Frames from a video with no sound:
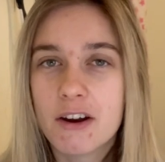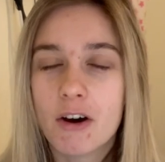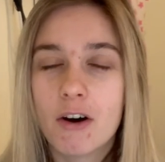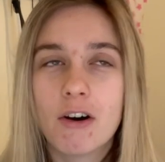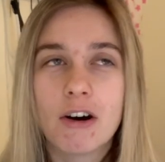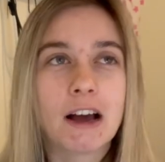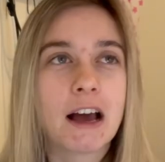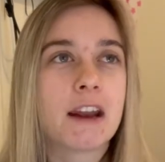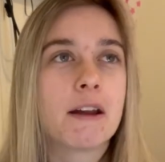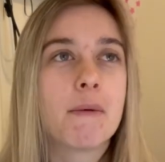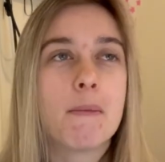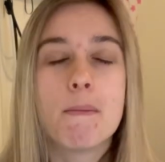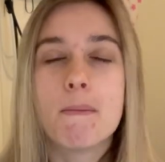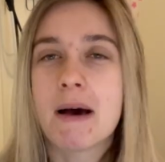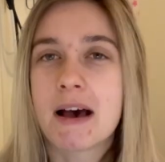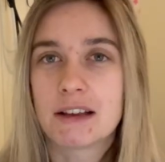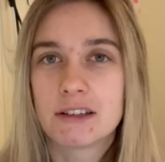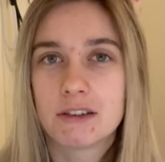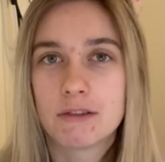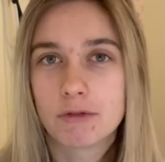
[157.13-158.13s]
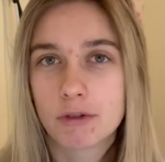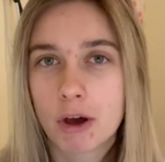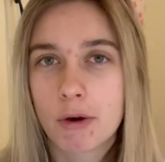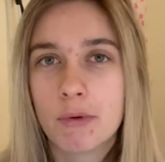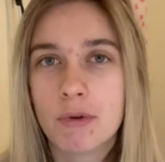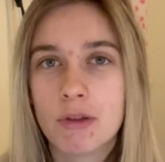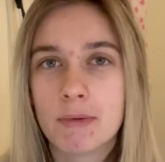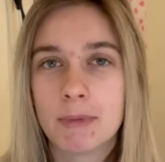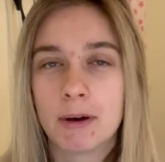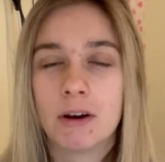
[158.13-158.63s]
Hag had a massive go at
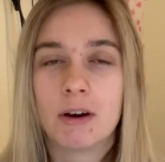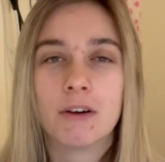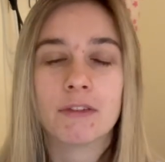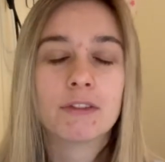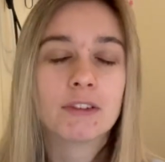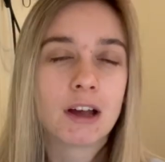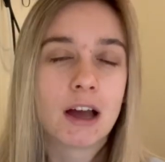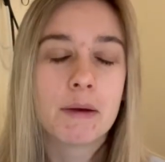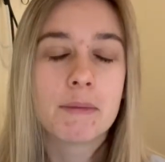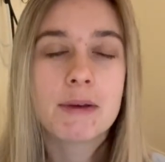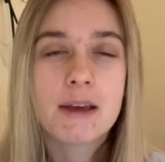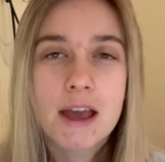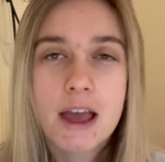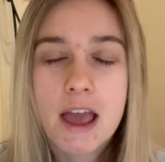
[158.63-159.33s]
them at halftime.